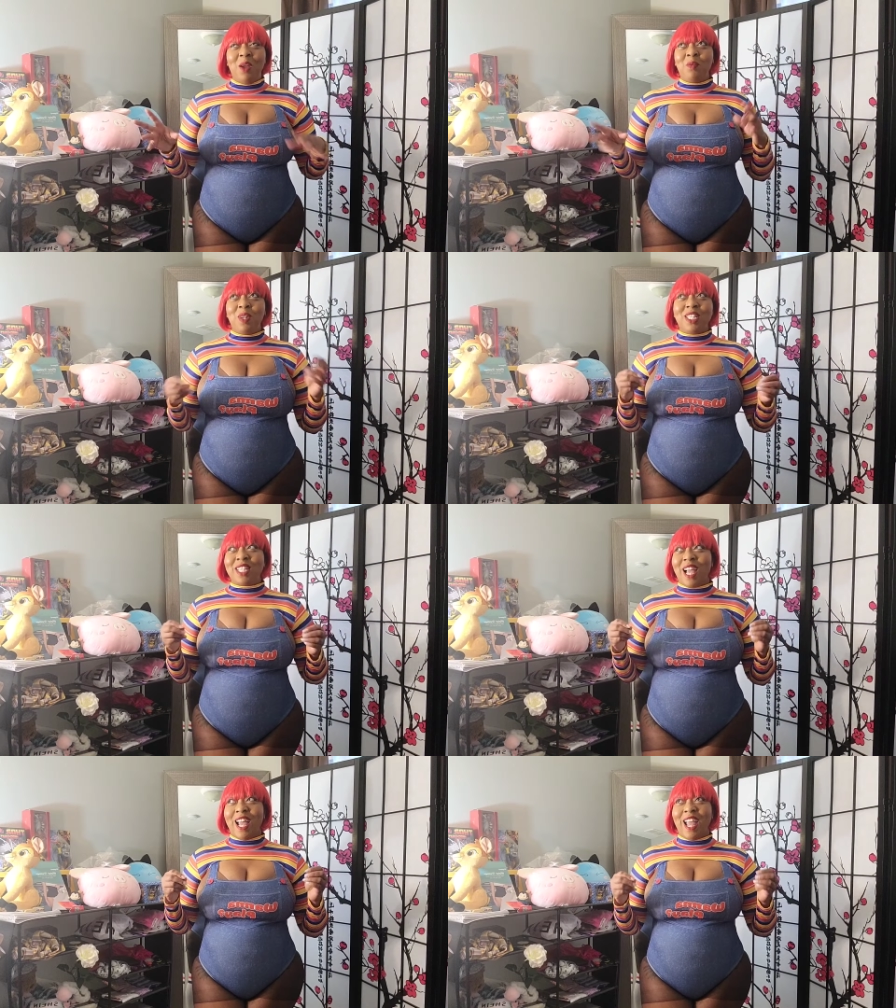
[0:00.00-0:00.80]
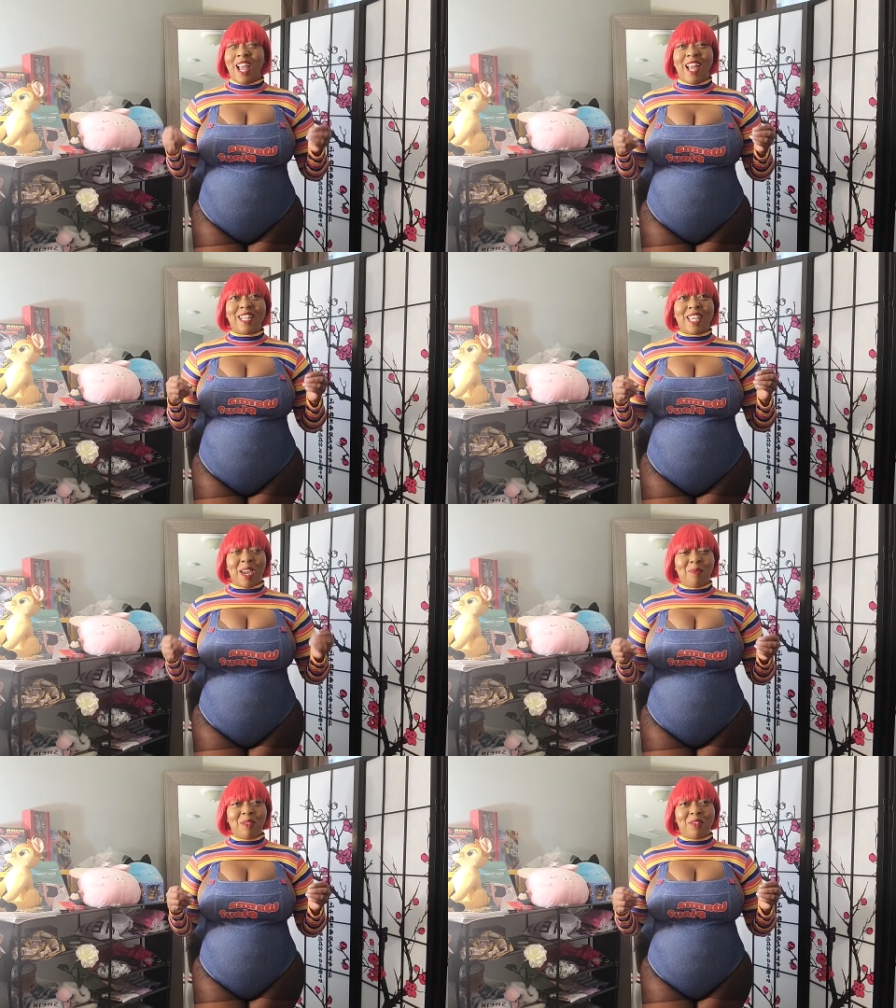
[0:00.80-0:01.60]
I wish I had
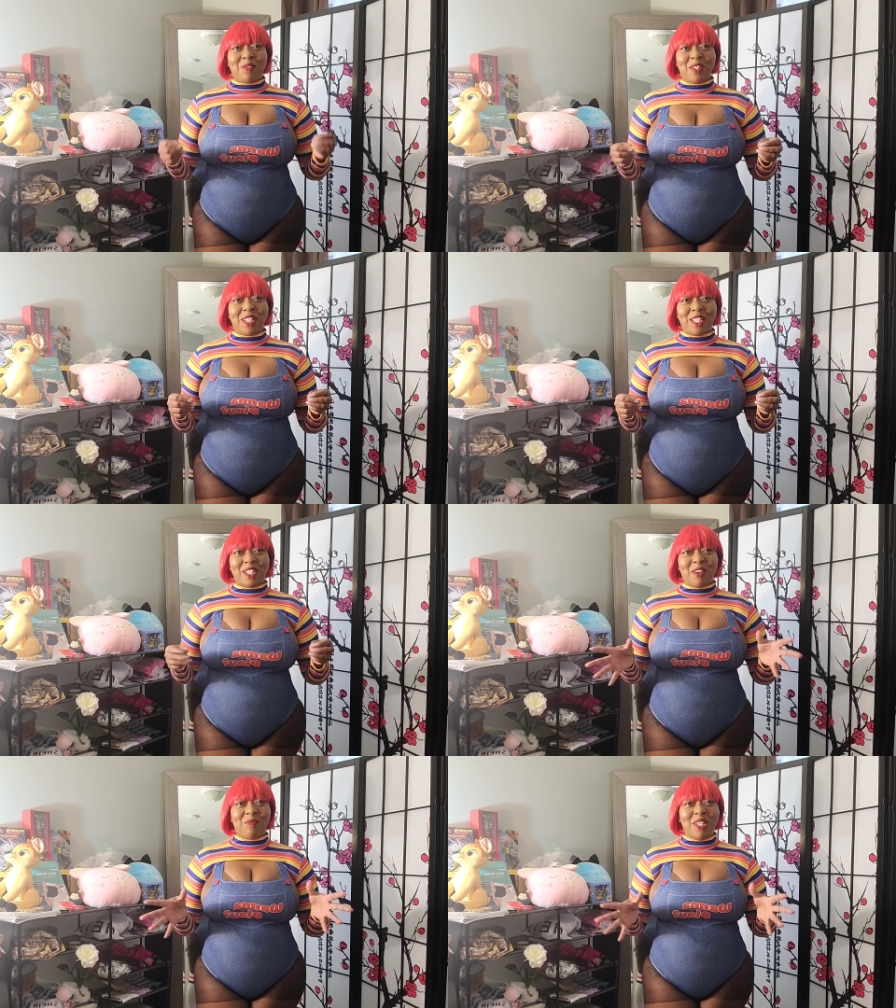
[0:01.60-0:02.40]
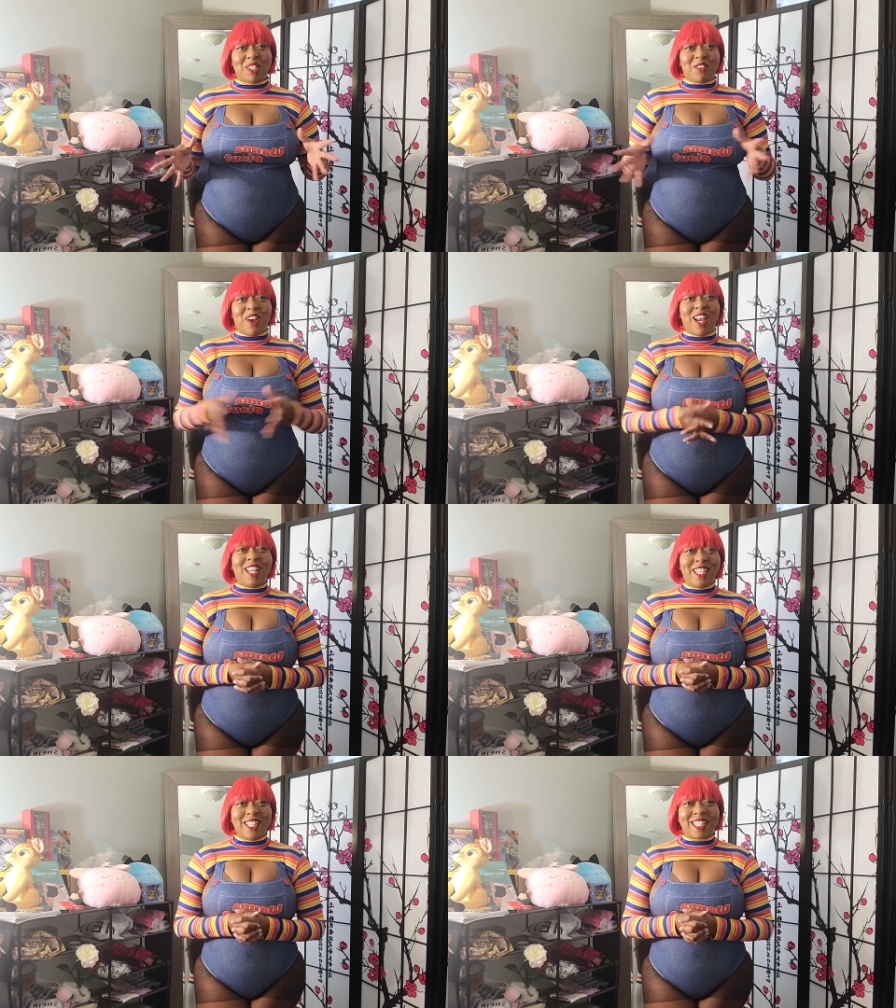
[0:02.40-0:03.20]
kept the footage of me
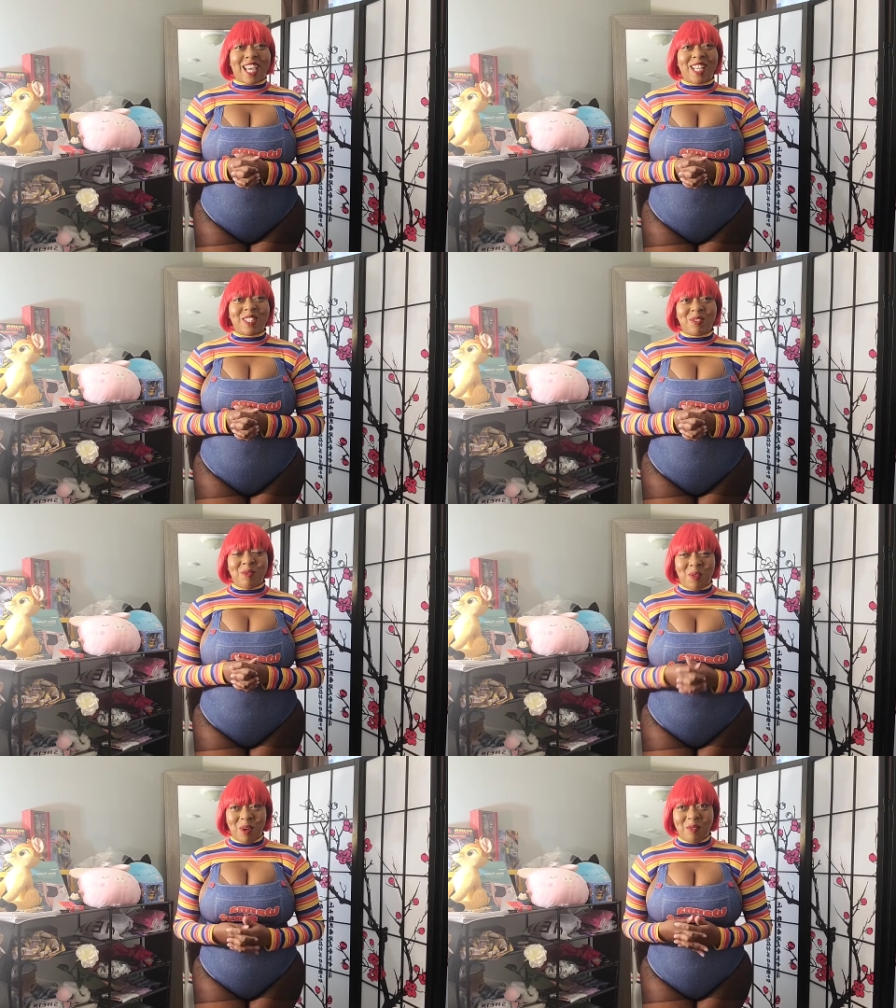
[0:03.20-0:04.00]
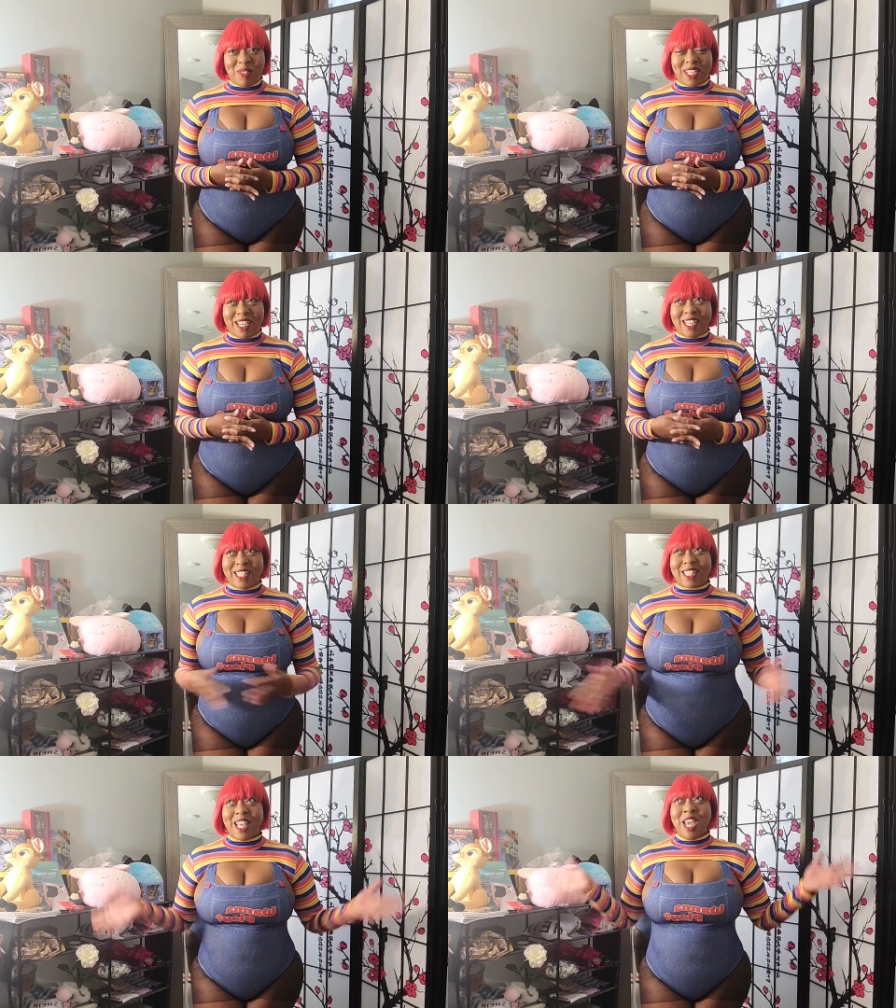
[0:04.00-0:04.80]
trying this costume on
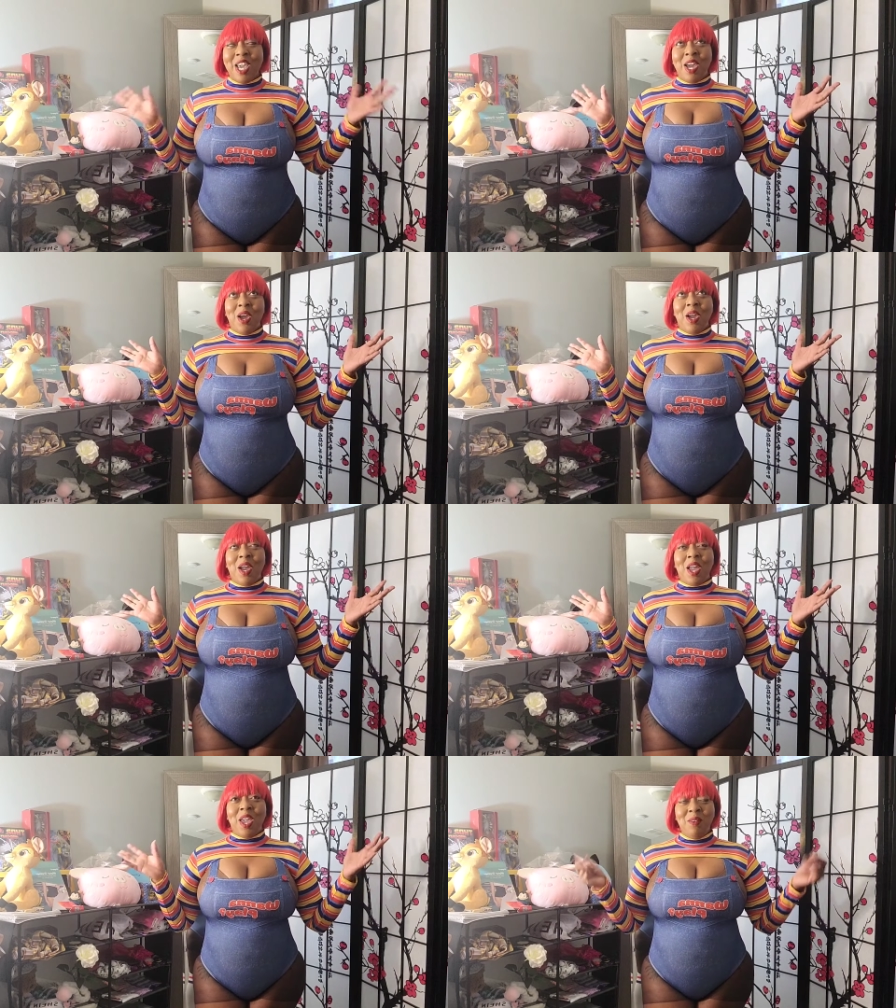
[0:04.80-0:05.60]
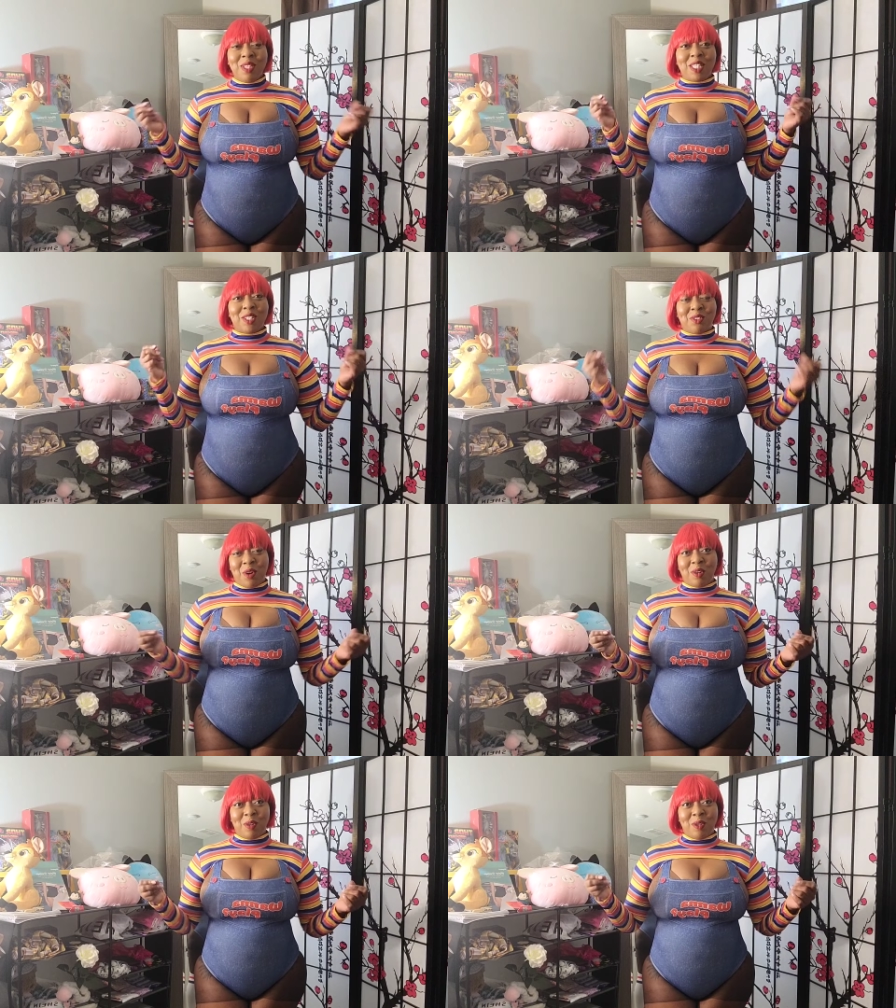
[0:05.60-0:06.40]
because it was a
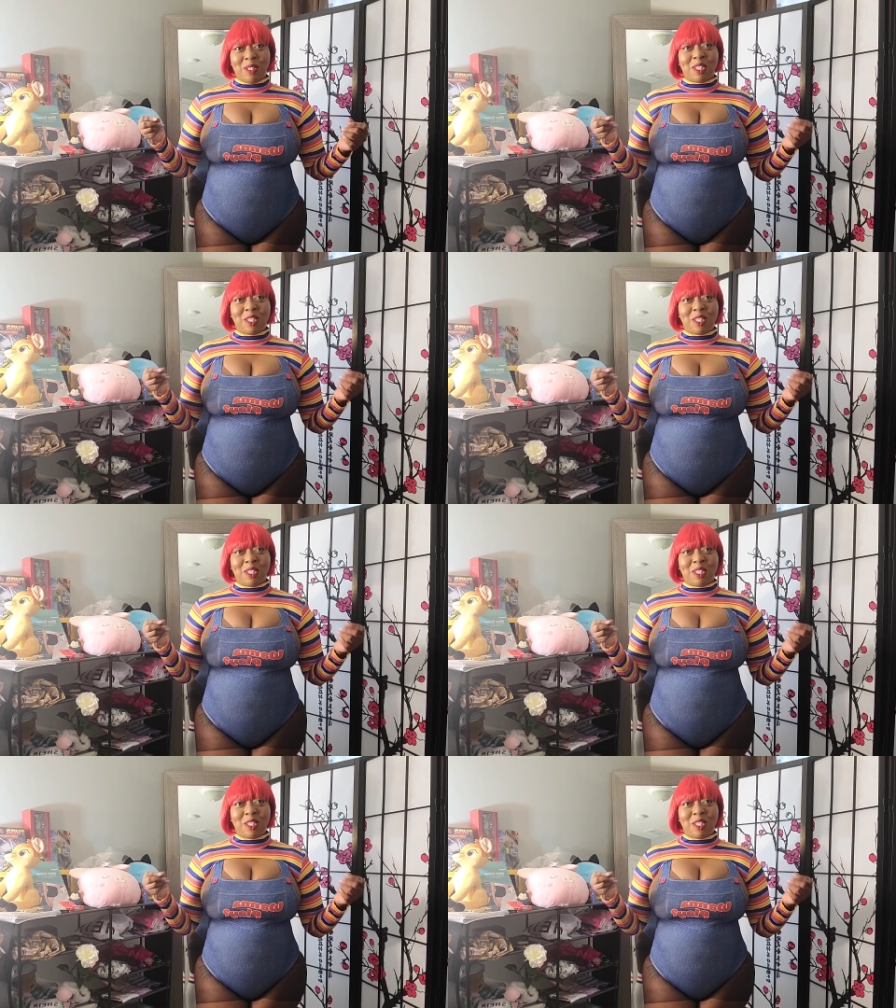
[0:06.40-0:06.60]
struggle.